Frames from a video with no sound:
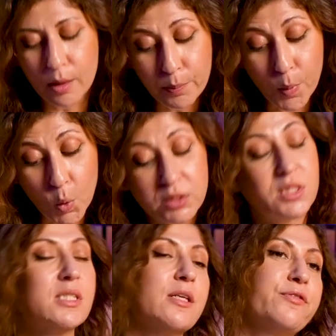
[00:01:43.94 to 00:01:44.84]

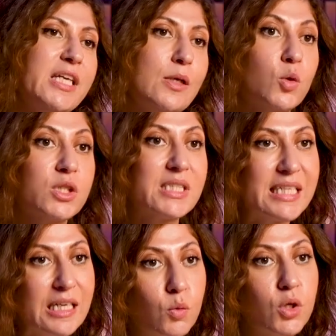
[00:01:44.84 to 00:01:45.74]
importance of keywords.
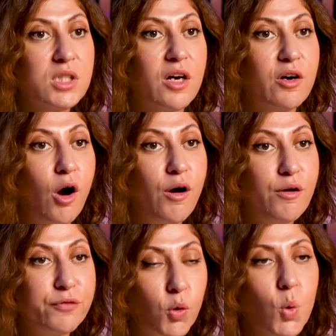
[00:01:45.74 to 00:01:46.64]
Keywords are,
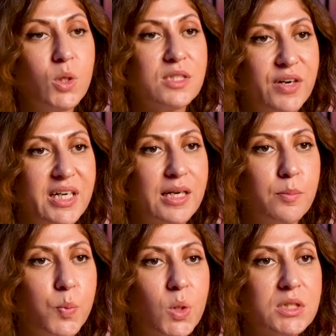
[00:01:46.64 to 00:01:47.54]
of course, very
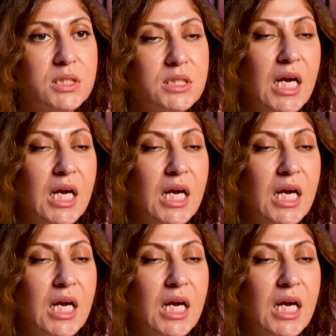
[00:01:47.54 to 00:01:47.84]
important.